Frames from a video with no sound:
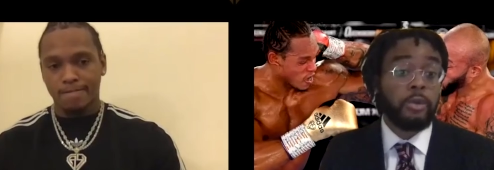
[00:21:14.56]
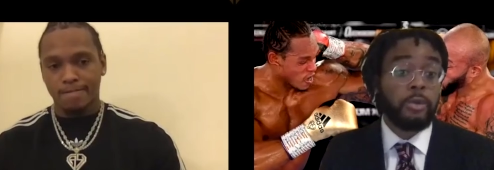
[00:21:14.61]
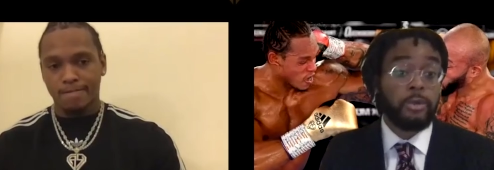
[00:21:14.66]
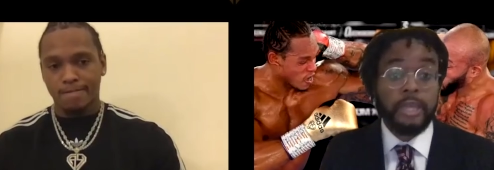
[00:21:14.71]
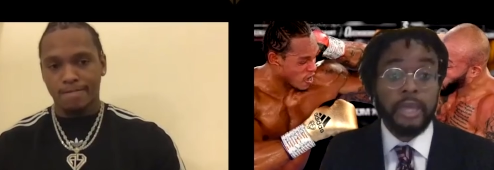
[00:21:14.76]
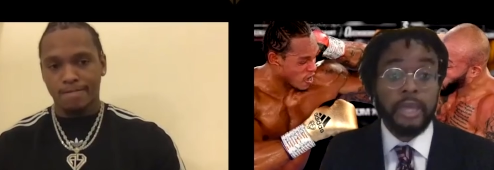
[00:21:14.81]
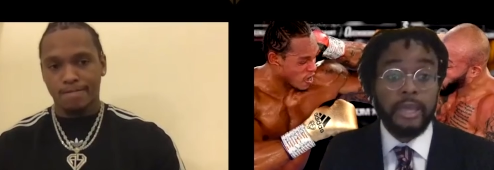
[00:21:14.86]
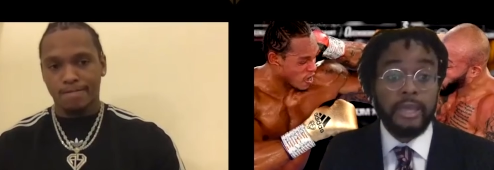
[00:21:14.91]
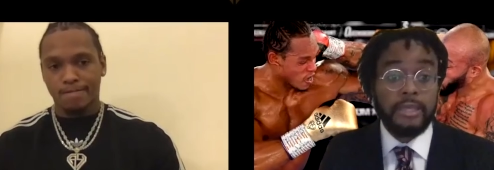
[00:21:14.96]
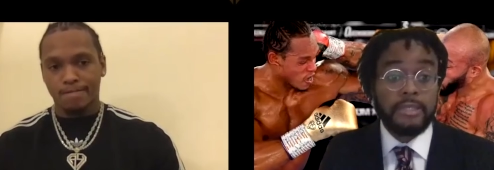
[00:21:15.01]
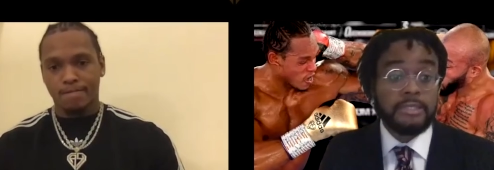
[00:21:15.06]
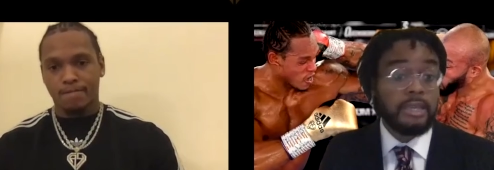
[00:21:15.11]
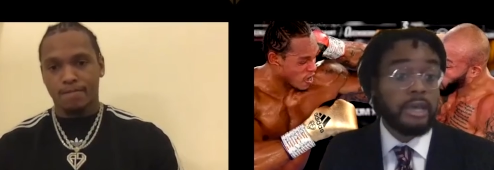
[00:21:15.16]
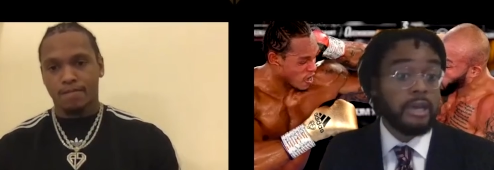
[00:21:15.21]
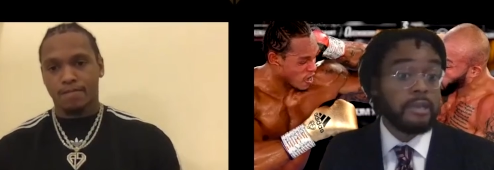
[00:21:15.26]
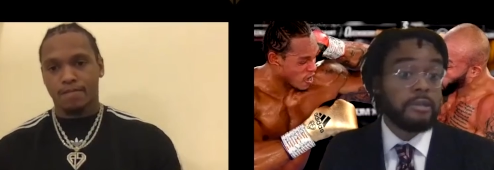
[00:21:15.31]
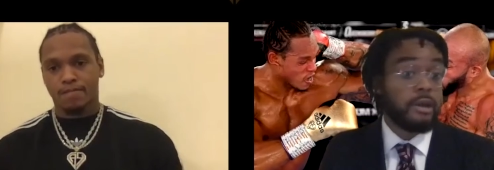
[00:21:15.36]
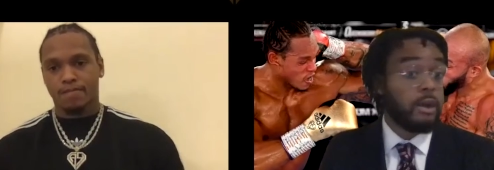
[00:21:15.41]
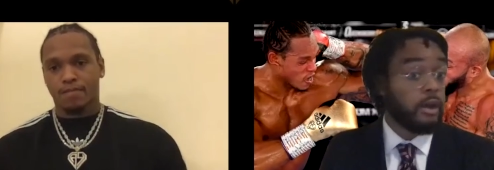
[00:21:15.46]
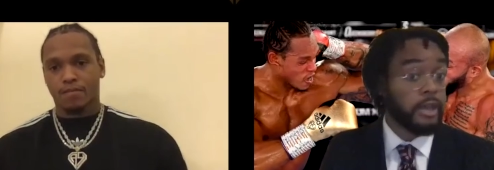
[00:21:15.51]
Speaker 1: days and
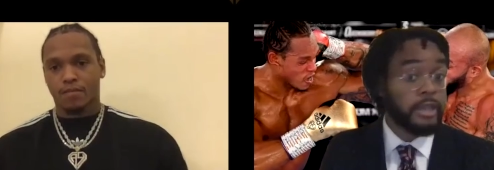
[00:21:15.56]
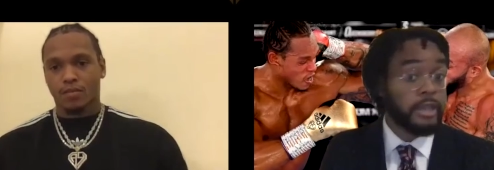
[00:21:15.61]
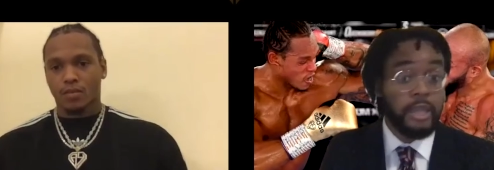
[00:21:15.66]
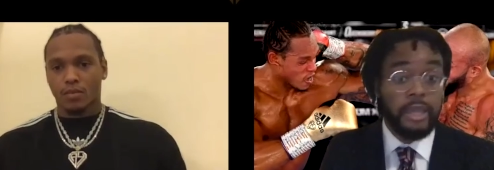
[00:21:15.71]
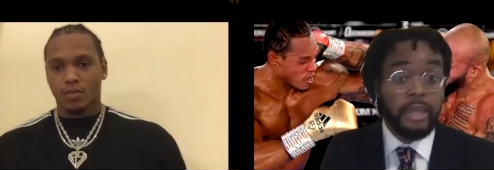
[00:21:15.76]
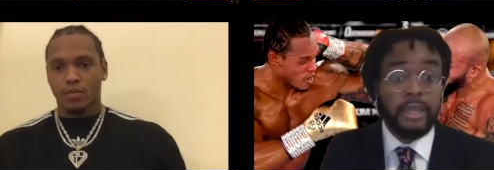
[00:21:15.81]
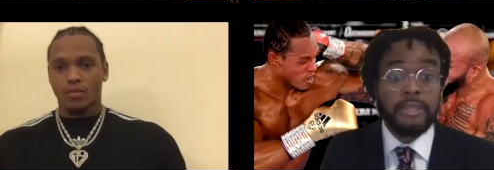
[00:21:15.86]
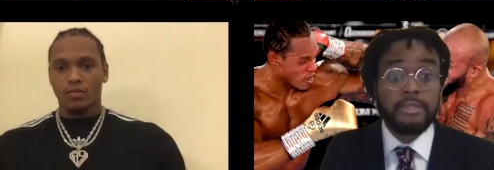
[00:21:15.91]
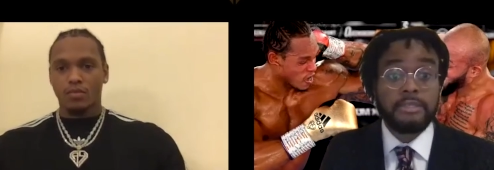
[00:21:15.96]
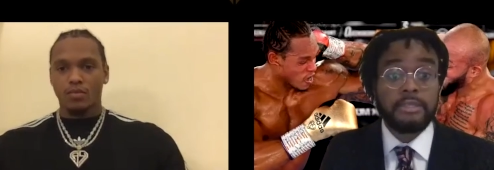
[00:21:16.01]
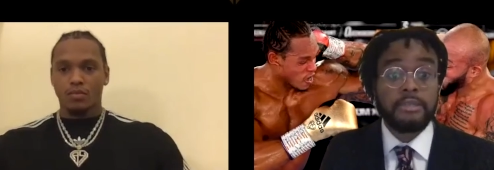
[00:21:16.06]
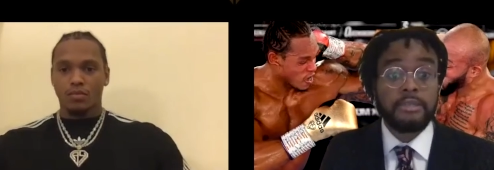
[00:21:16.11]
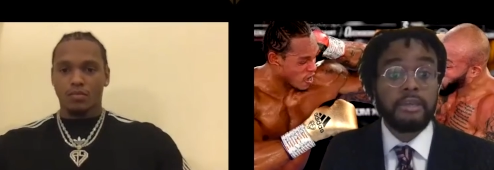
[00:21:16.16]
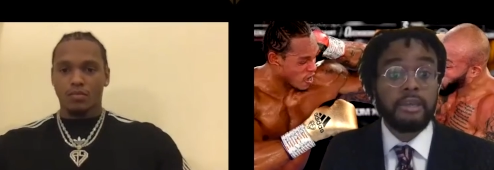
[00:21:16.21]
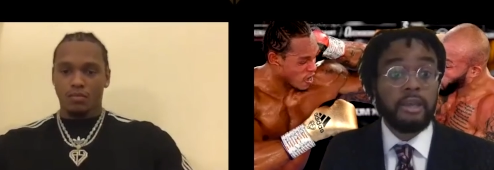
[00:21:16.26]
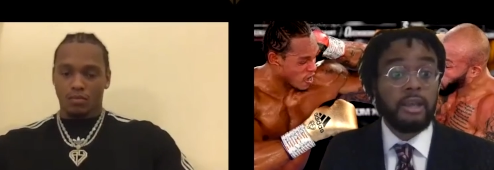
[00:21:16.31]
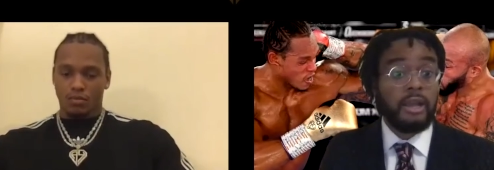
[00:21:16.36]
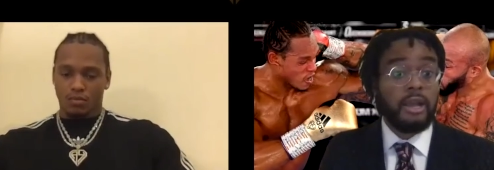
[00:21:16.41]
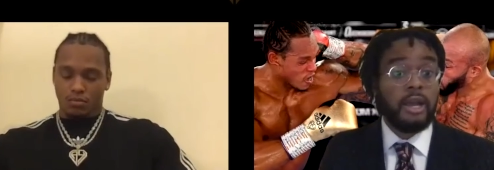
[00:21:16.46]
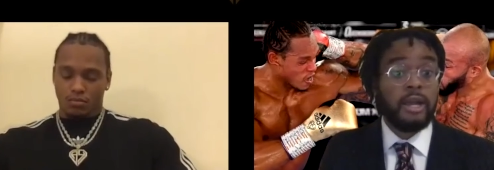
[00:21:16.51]
has high days and
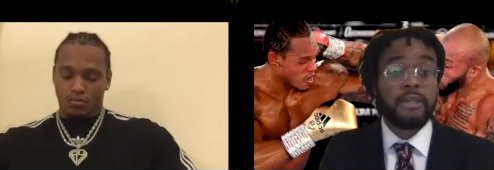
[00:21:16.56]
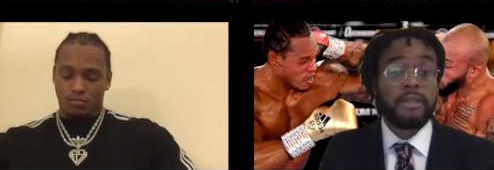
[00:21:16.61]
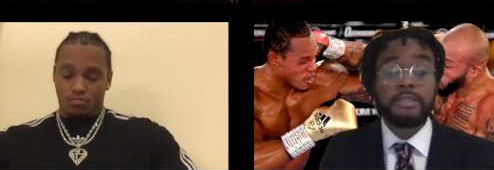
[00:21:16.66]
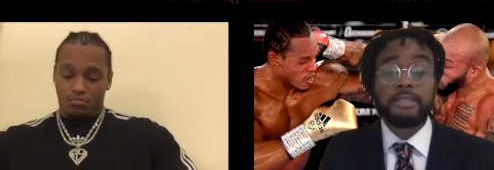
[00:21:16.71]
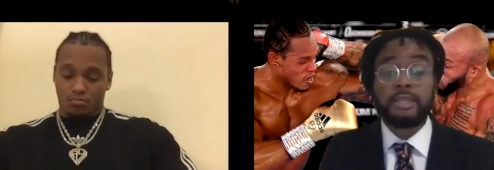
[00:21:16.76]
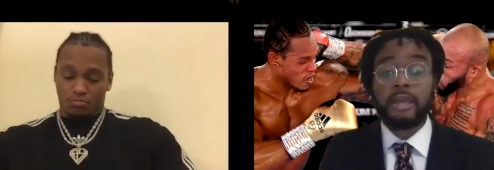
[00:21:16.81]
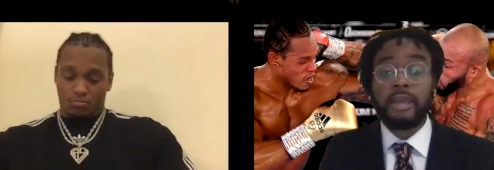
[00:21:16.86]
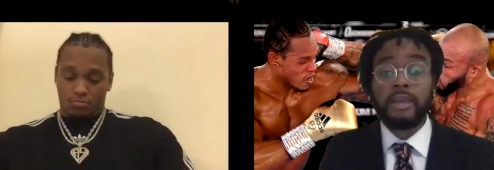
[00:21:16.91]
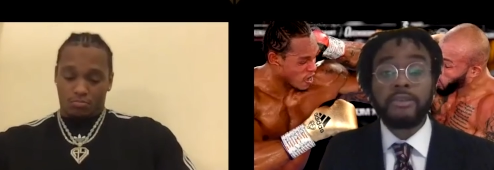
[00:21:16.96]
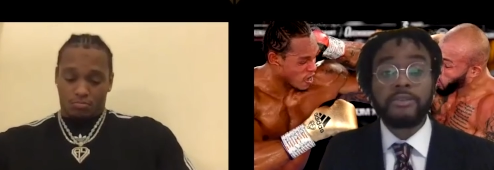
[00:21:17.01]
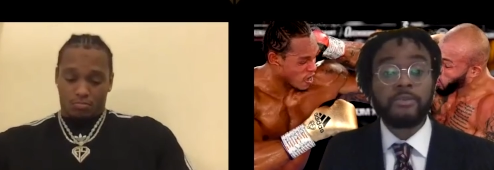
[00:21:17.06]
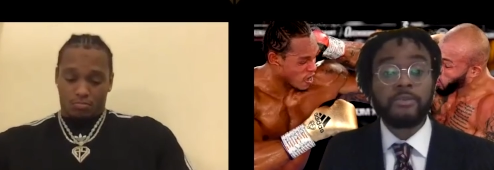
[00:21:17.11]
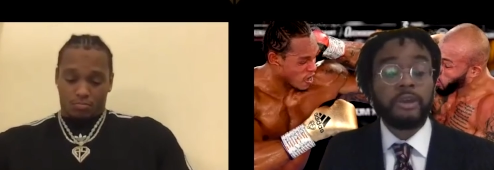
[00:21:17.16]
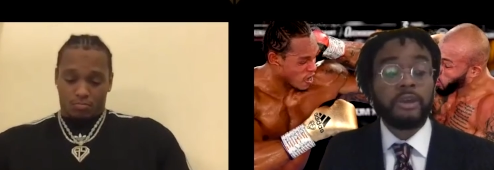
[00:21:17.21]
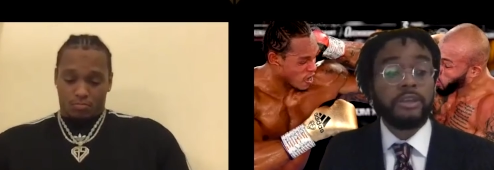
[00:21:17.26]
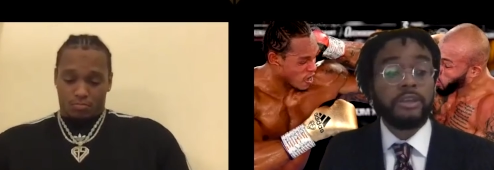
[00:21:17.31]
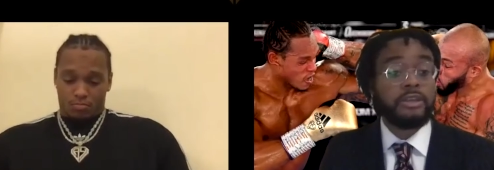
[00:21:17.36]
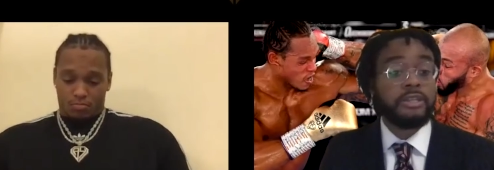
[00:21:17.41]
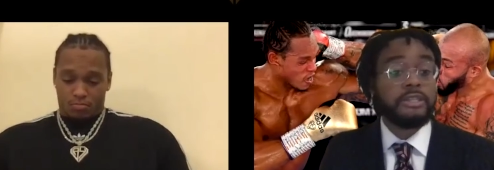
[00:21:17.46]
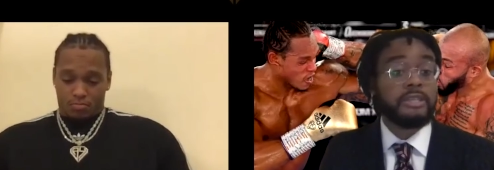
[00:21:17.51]
has days where
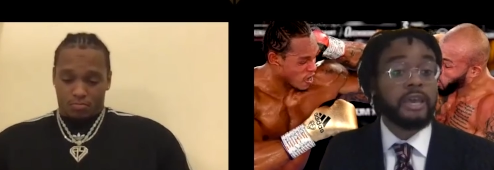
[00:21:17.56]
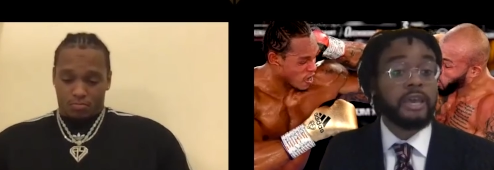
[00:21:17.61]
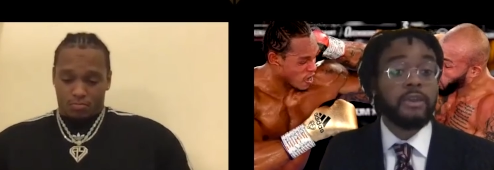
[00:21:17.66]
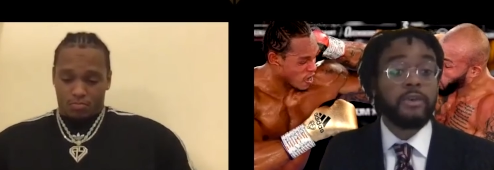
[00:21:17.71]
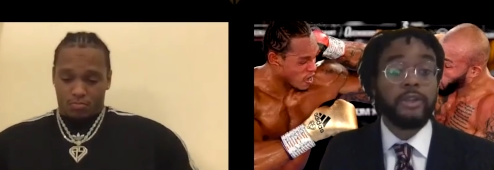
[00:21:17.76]
you can take on